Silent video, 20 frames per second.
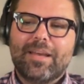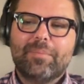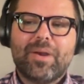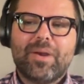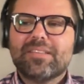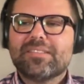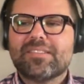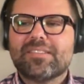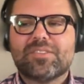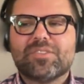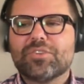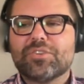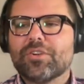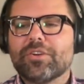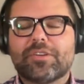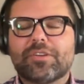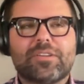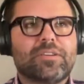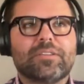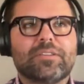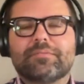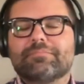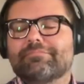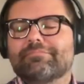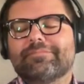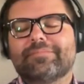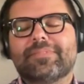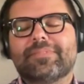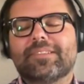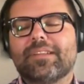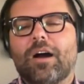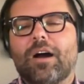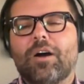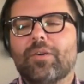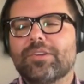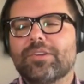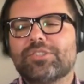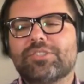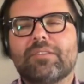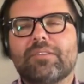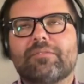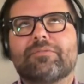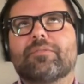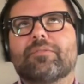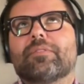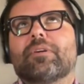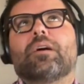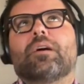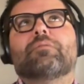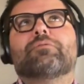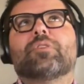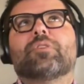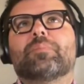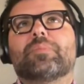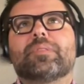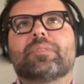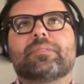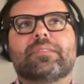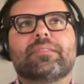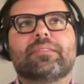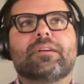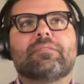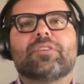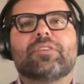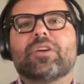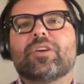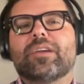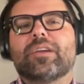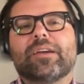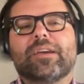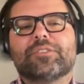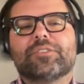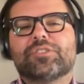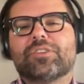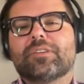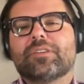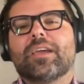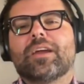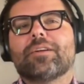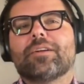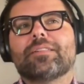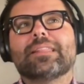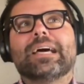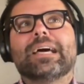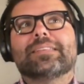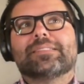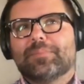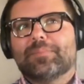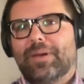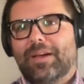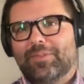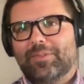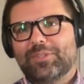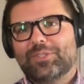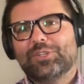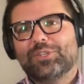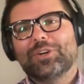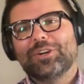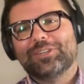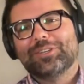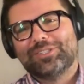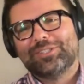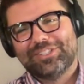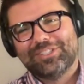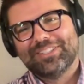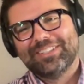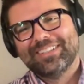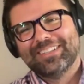my sister could always, from a very young age, could care less about the church.